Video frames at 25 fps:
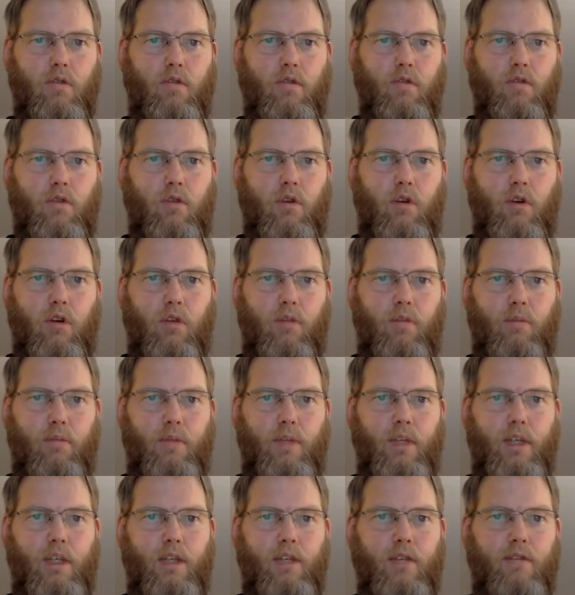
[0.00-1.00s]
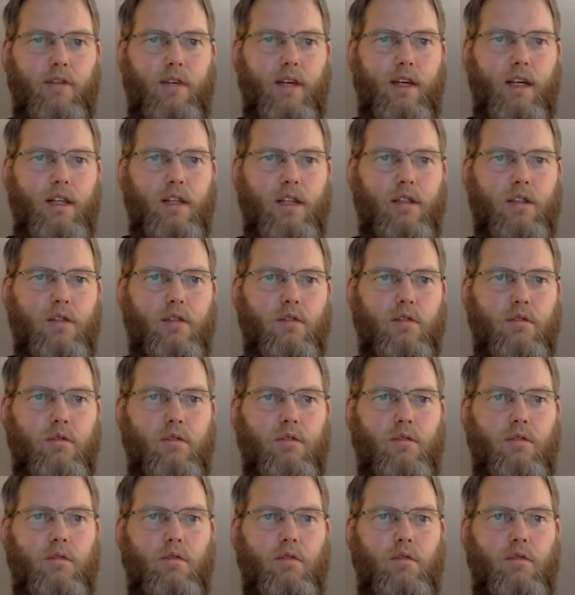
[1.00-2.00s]
for MIDI files,
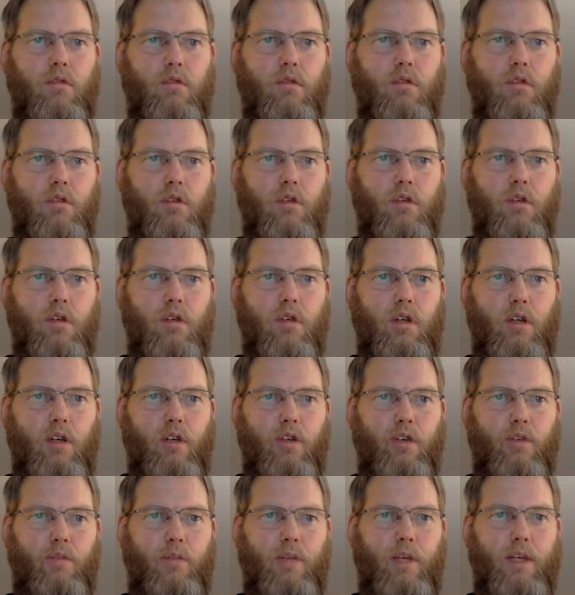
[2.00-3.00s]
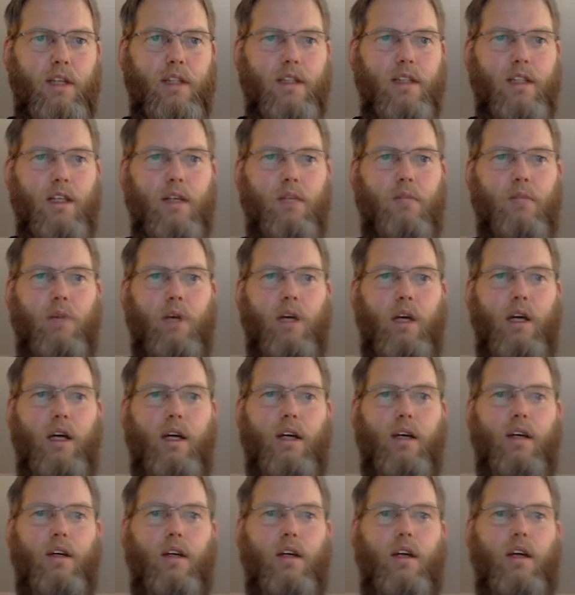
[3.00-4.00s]
replace that
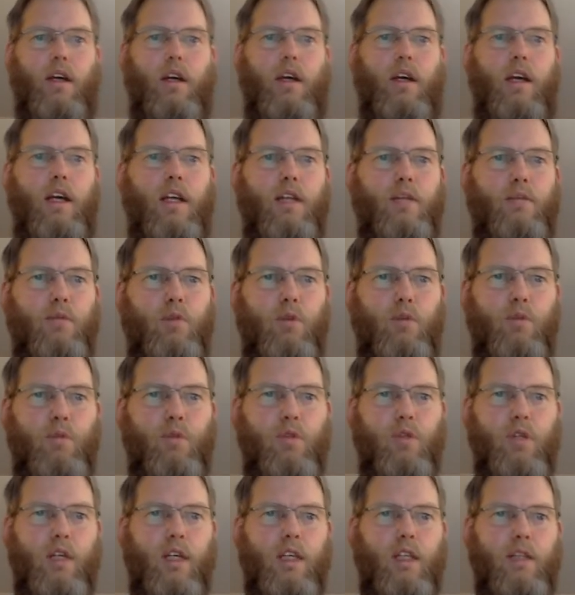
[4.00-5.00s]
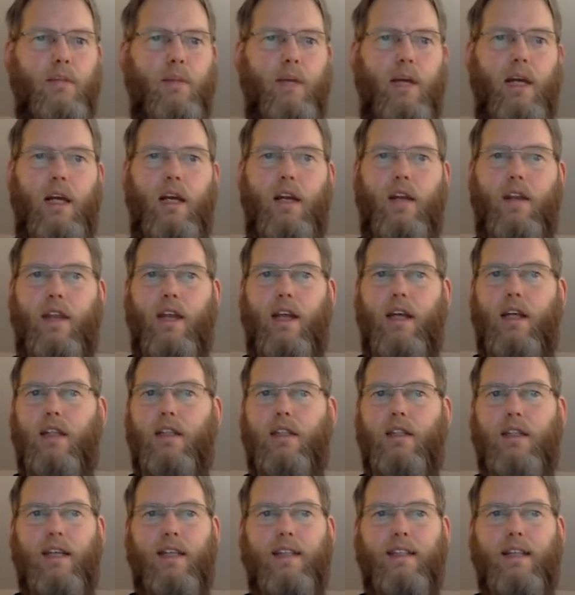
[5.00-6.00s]
by export Music XML, and then
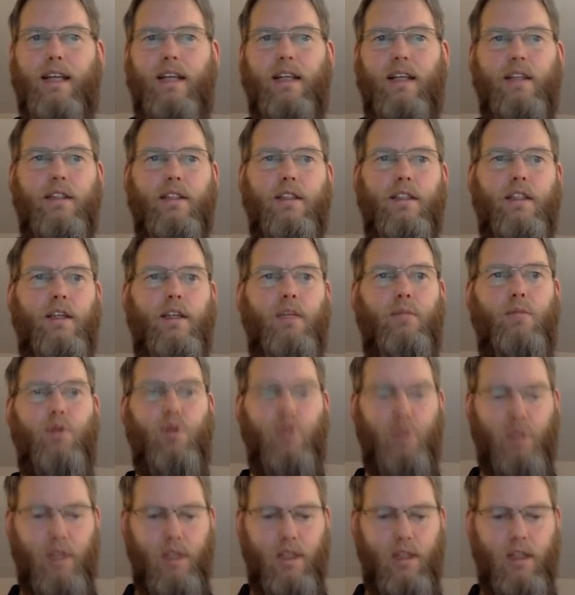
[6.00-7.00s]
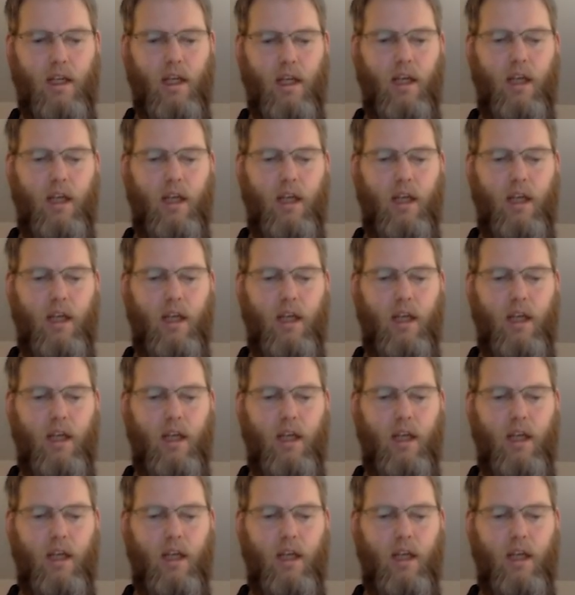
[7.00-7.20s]
it's exactly the same process.